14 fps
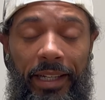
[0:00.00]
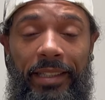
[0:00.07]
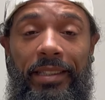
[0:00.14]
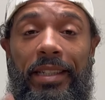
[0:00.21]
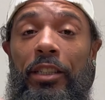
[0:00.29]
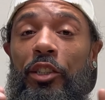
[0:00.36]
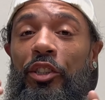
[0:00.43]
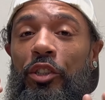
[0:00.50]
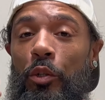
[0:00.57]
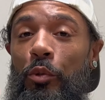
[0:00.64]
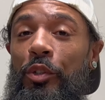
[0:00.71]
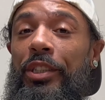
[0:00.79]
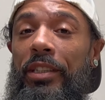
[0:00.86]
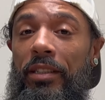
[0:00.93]
It's an
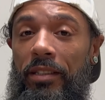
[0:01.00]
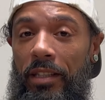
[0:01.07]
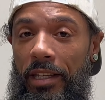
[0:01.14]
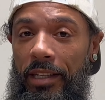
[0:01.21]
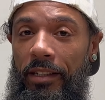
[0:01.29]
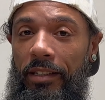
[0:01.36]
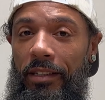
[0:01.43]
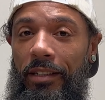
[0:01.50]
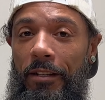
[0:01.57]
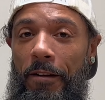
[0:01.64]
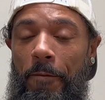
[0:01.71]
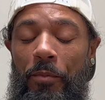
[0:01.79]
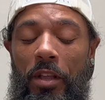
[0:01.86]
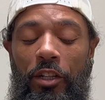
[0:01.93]
associate's link,
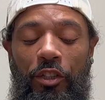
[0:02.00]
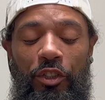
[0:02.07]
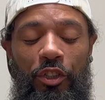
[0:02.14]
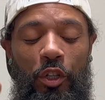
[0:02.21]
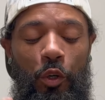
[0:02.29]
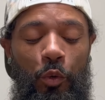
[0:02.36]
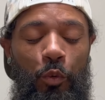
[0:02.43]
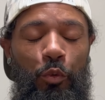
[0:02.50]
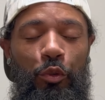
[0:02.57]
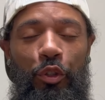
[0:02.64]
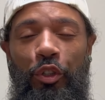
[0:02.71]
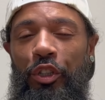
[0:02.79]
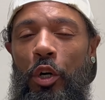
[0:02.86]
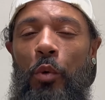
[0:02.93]
so
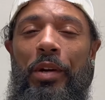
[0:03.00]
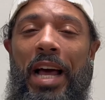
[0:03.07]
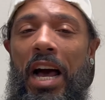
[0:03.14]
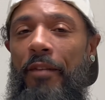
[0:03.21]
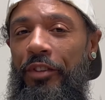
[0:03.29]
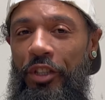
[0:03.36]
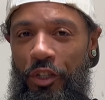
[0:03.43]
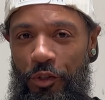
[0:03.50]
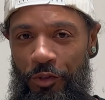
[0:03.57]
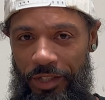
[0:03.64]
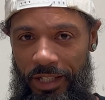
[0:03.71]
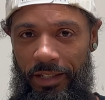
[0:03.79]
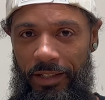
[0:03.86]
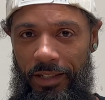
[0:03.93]
you don't have to use
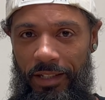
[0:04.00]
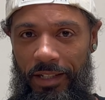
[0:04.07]
it.